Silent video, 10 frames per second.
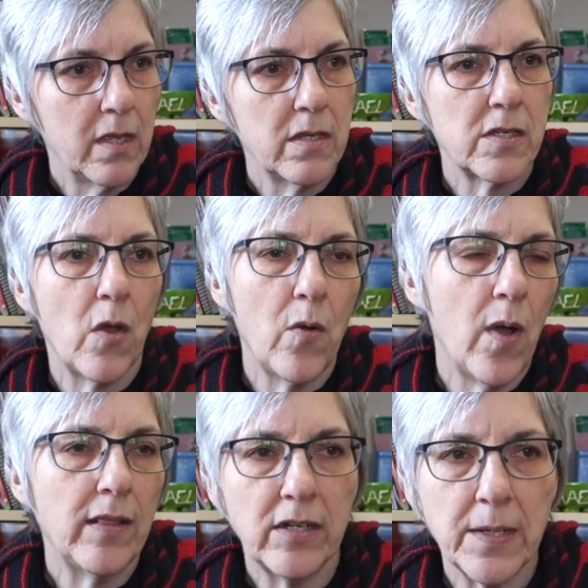So
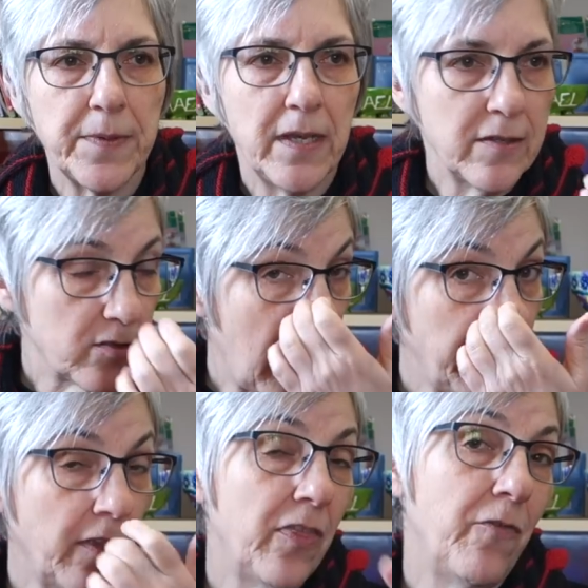I looked up the answer,
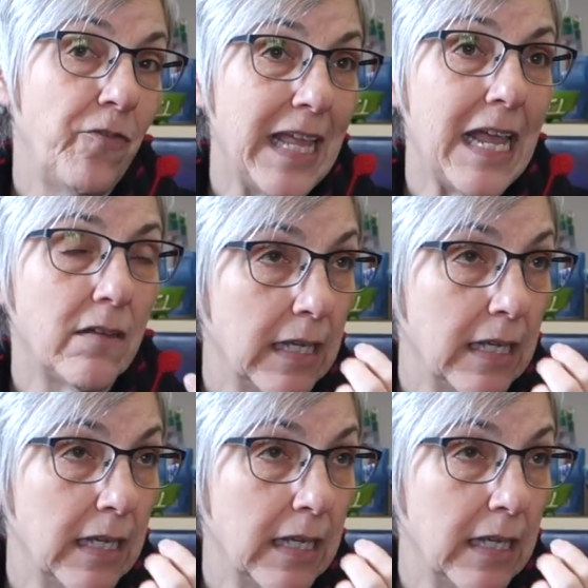and the flegel